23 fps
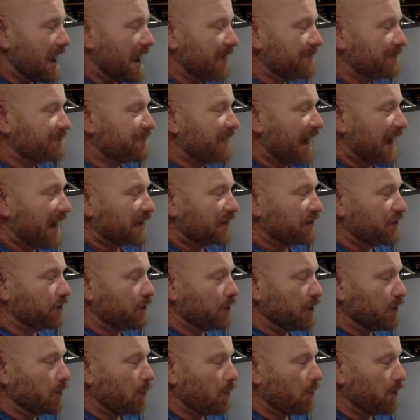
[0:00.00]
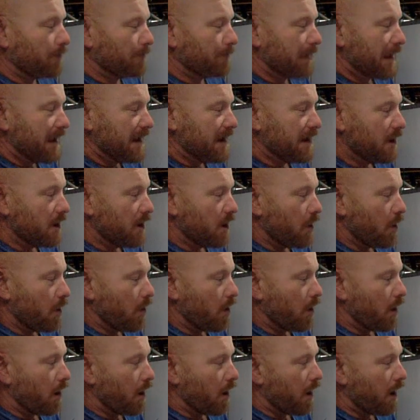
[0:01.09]
In fact, you're going to want to be
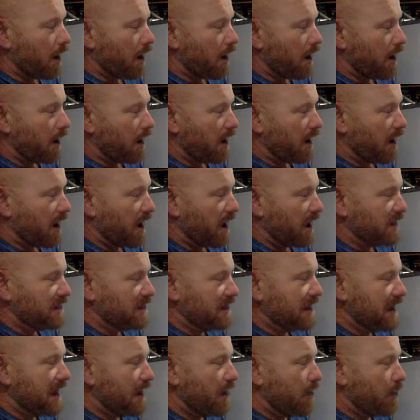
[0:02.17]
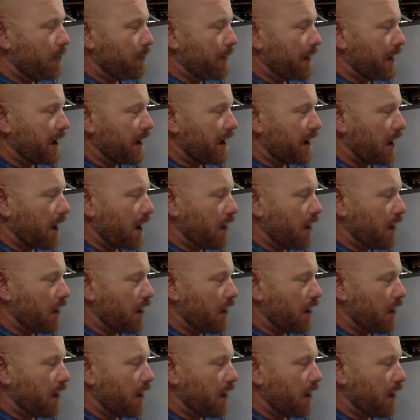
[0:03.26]
a little bit